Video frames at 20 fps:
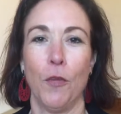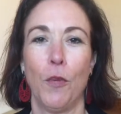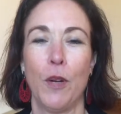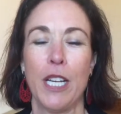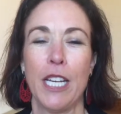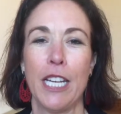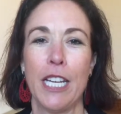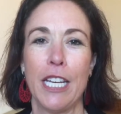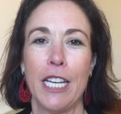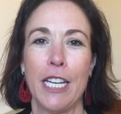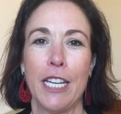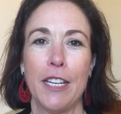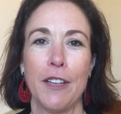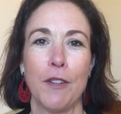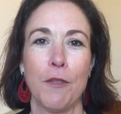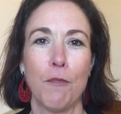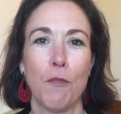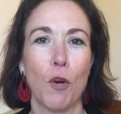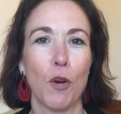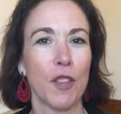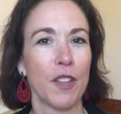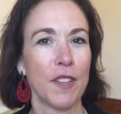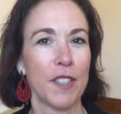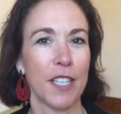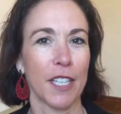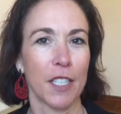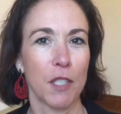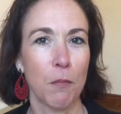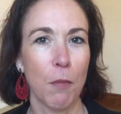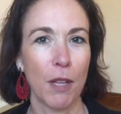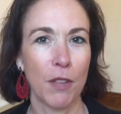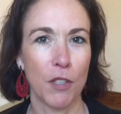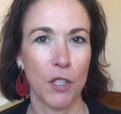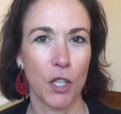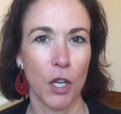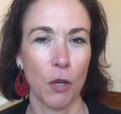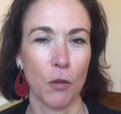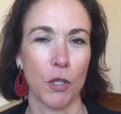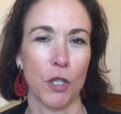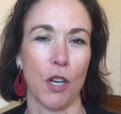We, more than 6 months
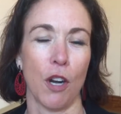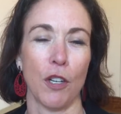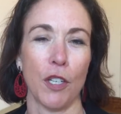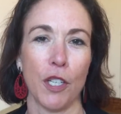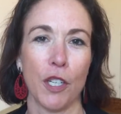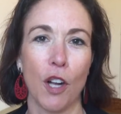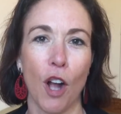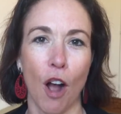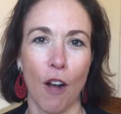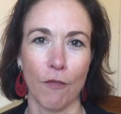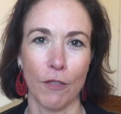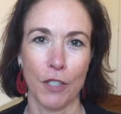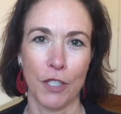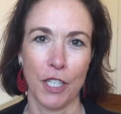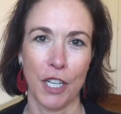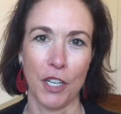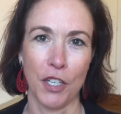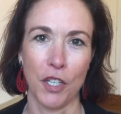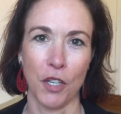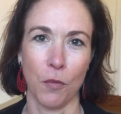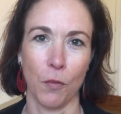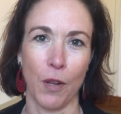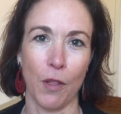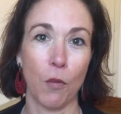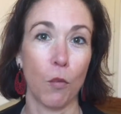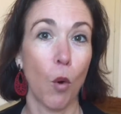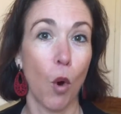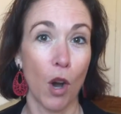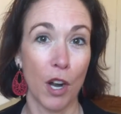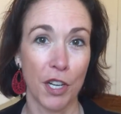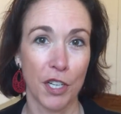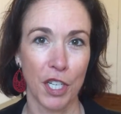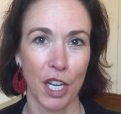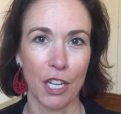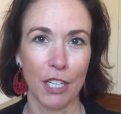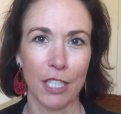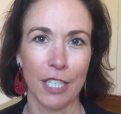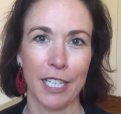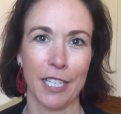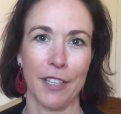ago, started a conversation with
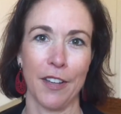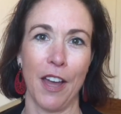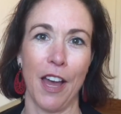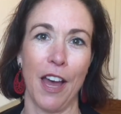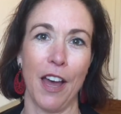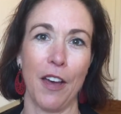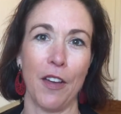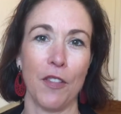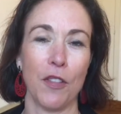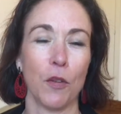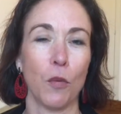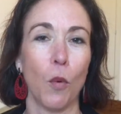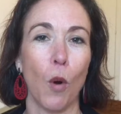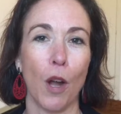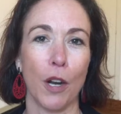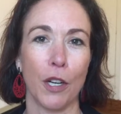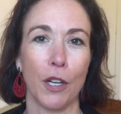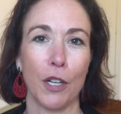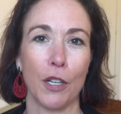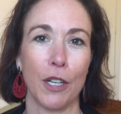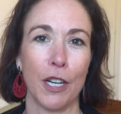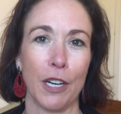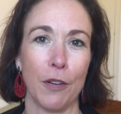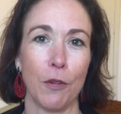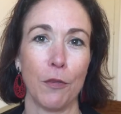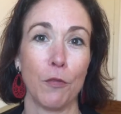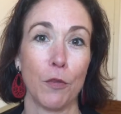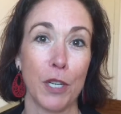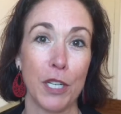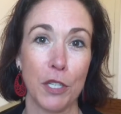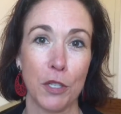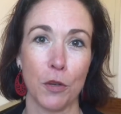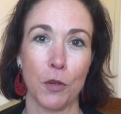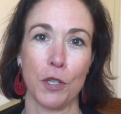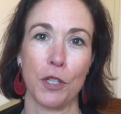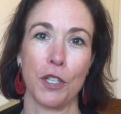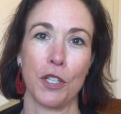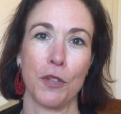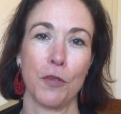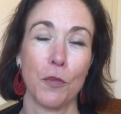WARADOC, the Water
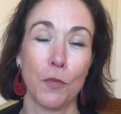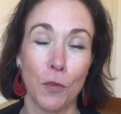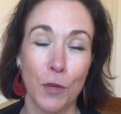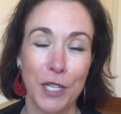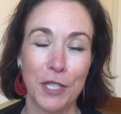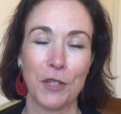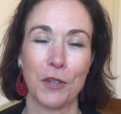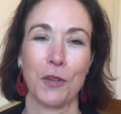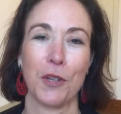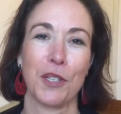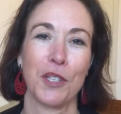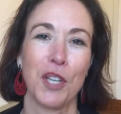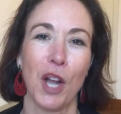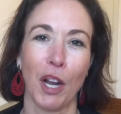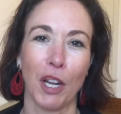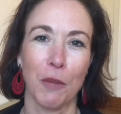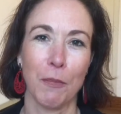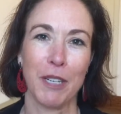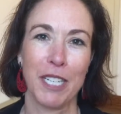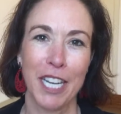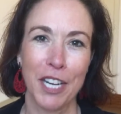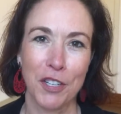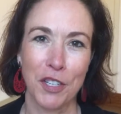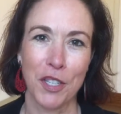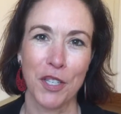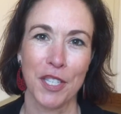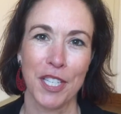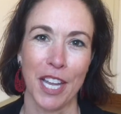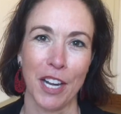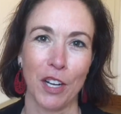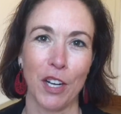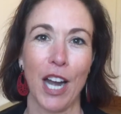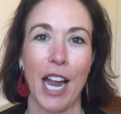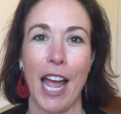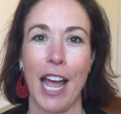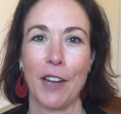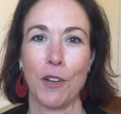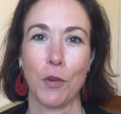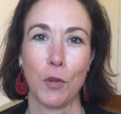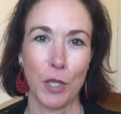Resource Documentation Center
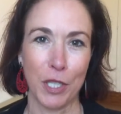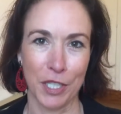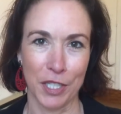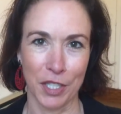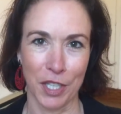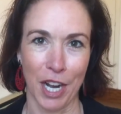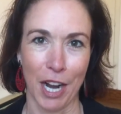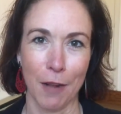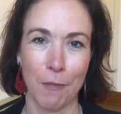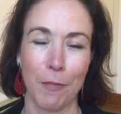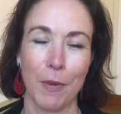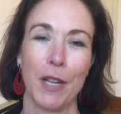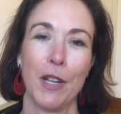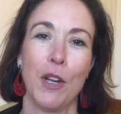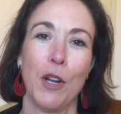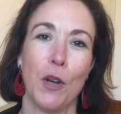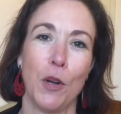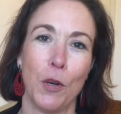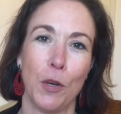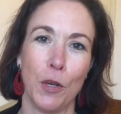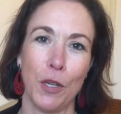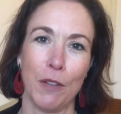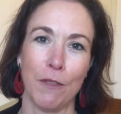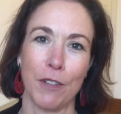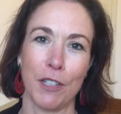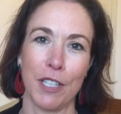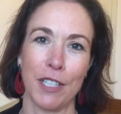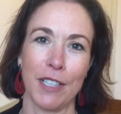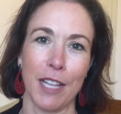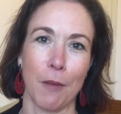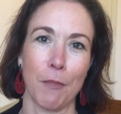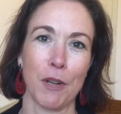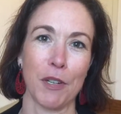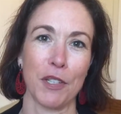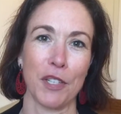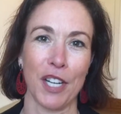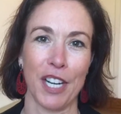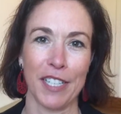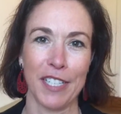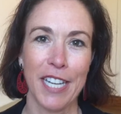at Unistrap, Università per
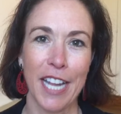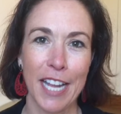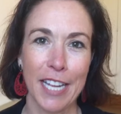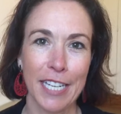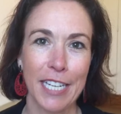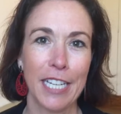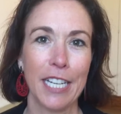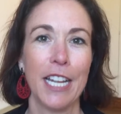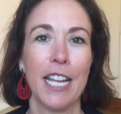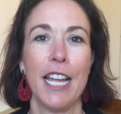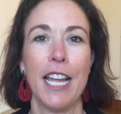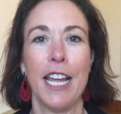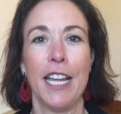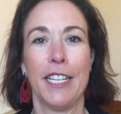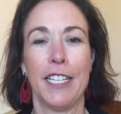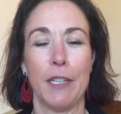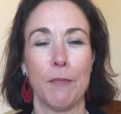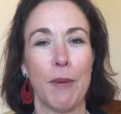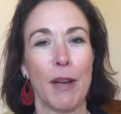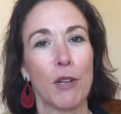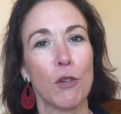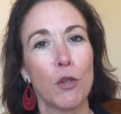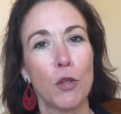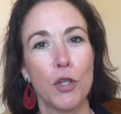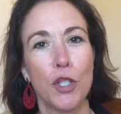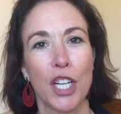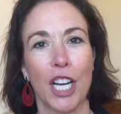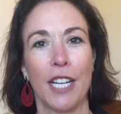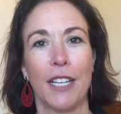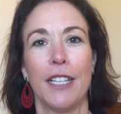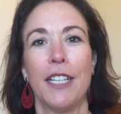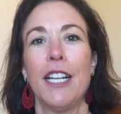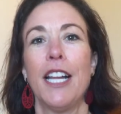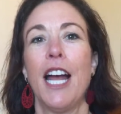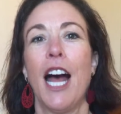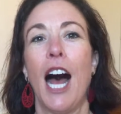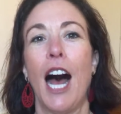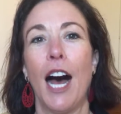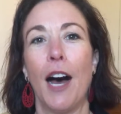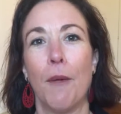Stranieri di Perugia,
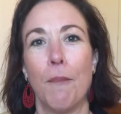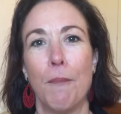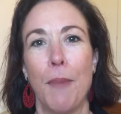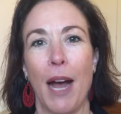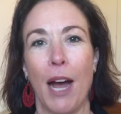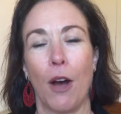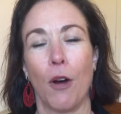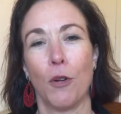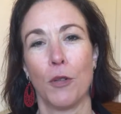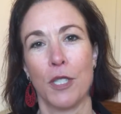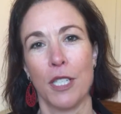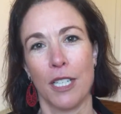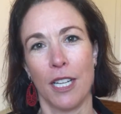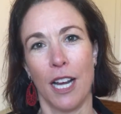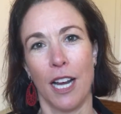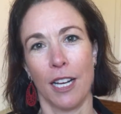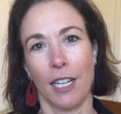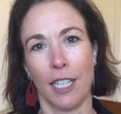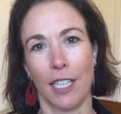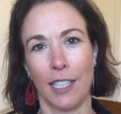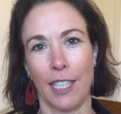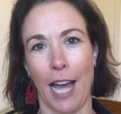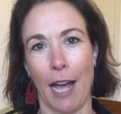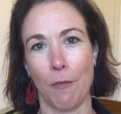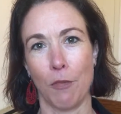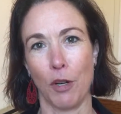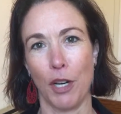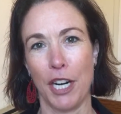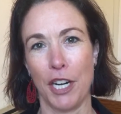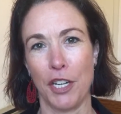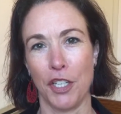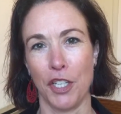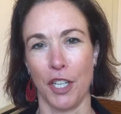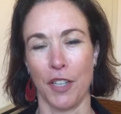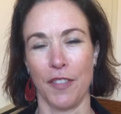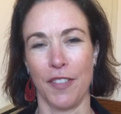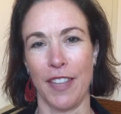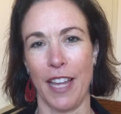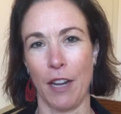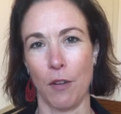about a
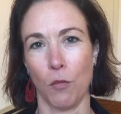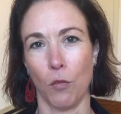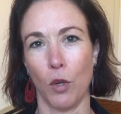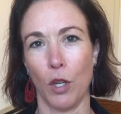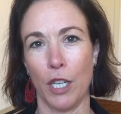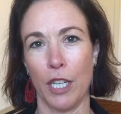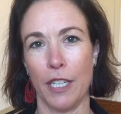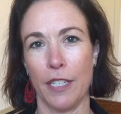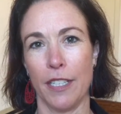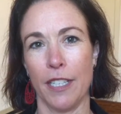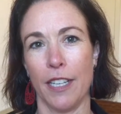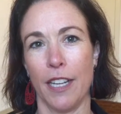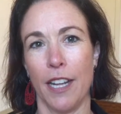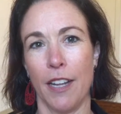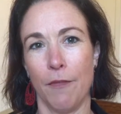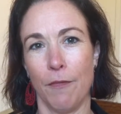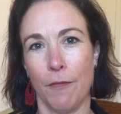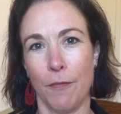collaboration that would